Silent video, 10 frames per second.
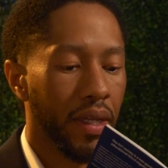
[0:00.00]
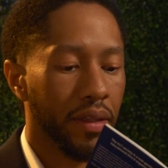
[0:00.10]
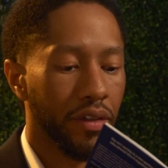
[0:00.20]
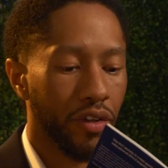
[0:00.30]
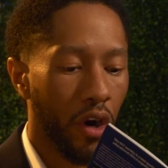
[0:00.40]

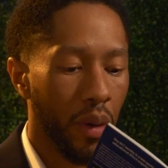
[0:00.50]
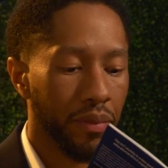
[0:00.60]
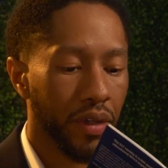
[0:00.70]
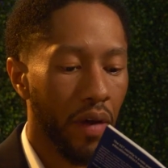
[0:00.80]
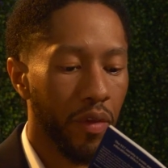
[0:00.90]
The
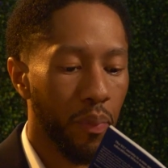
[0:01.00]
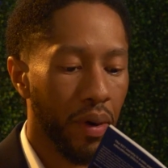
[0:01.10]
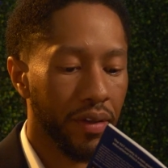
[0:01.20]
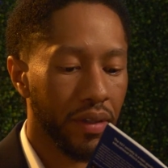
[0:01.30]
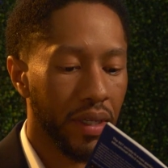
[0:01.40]
terms of the
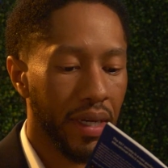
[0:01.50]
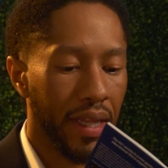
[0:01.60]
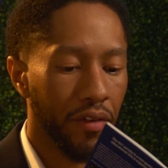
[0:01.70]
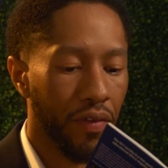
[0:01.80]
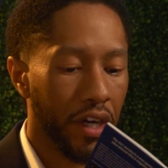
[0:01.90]
president
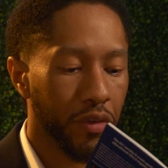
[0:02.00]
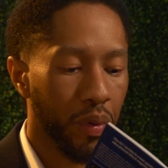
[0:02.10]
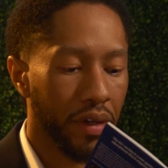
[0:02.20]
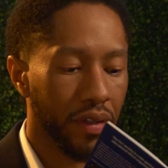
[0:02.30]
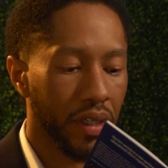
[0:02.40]
and the vice
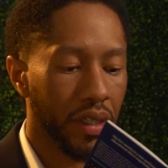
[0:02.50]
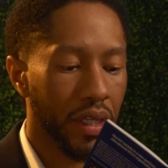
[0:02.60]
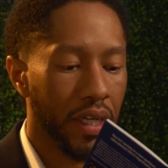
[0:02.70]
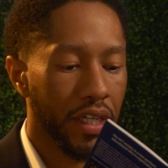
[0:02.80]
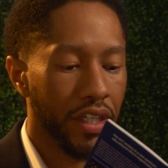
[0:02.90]
president
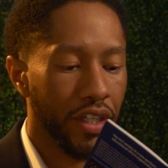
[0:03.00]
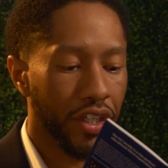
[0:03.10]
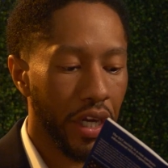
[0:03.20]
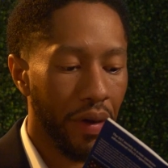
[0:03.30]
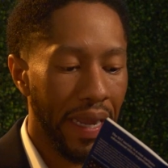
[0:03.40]

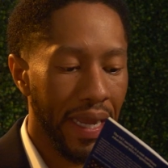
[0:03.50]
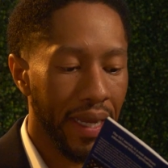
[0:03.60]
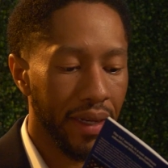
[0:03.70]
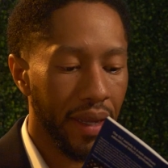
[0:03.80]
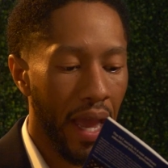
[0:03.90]
shall
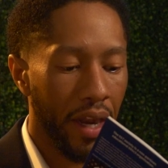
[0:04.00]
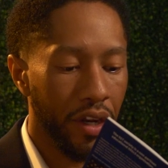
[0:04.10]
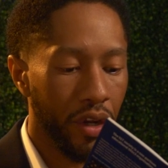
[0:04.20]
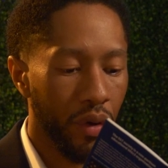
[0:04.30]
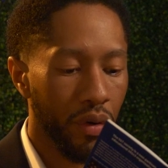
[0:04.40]
end at
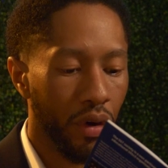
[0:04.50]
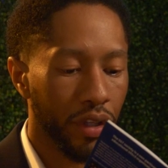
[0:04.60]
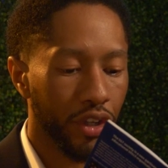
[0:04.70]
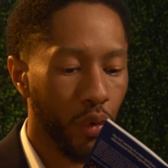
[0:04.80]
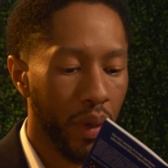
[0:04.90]
noon on
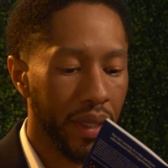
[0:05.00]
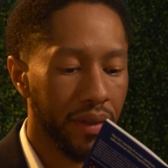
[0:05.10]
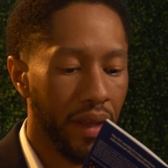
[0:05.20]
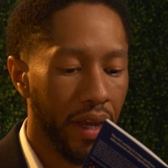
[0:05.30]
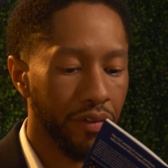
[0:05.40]
the
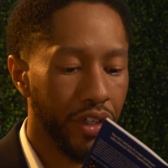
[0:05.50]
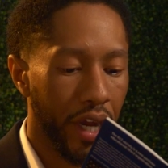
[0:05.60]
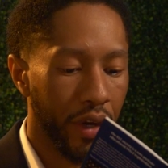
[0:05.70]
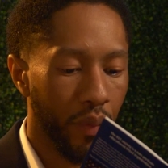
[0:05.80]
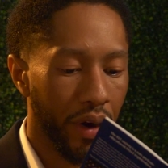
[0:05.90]
20th day of
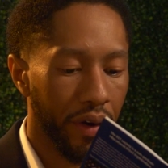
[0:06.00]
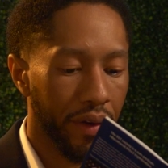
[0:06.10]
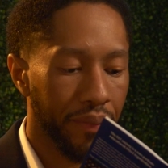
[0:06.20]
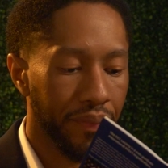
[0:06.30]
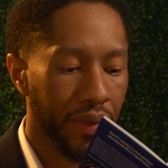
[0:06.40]
January,
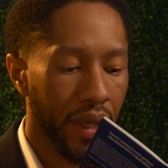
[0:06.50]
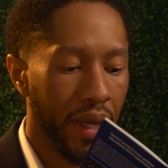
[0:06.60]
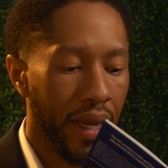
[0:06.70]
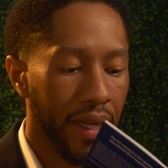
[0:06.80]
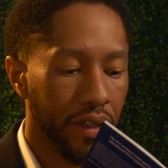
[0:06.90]

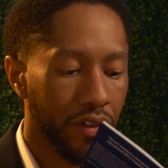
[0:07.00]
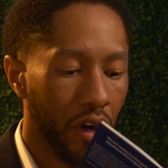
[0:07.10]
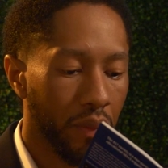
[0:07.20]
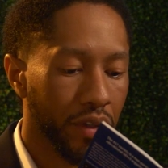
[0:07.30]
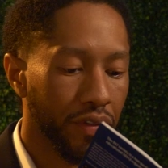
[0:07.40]
and the
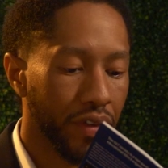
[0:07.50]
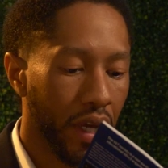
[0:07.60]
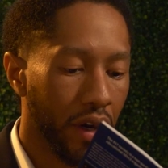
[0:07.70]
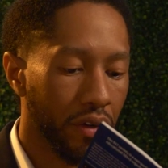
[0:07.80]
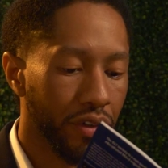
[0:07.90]
terms of
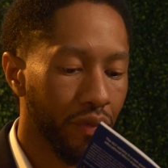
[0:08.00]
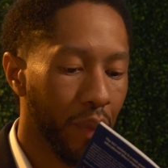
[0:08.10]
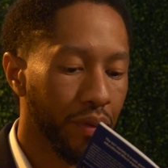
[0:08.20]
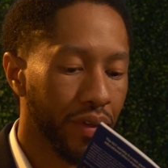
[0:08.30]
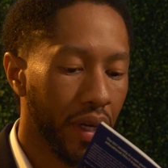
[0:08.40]
senators and
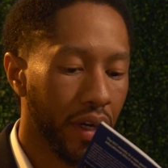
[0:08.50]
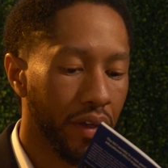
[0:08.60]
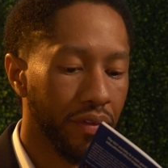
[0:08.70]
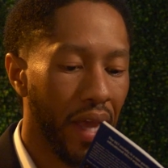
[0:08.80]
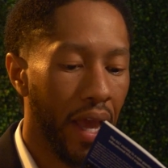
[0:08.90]

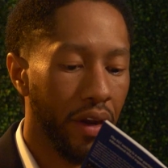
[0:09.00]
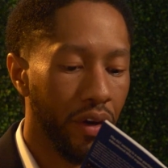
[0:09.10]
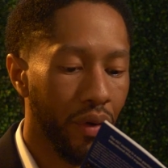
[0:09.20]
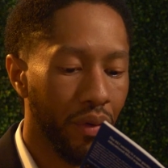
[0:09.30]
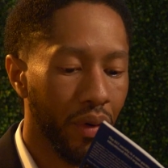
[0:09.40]
representatives at
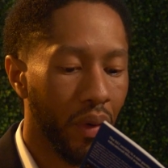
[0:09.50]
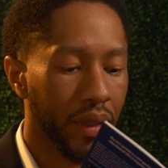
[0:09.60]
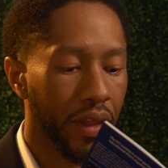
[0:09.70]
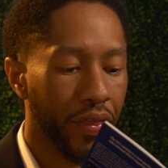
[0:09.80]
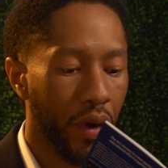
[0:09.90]
noon on
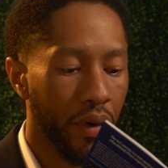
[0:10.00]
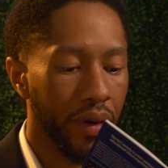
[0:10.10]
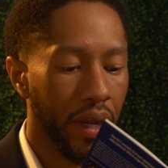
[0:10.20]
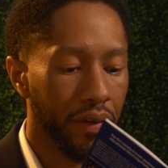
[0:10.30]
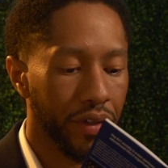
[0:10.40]
the 3rd
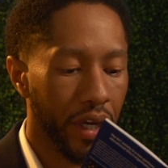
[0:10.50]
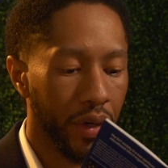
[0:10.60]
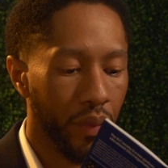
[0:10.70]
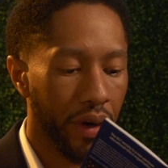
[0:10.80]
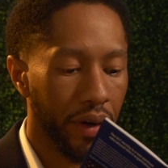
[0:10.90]
day of
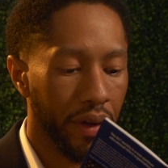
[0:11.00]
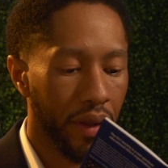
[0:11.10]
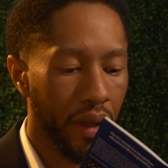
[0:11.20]
January,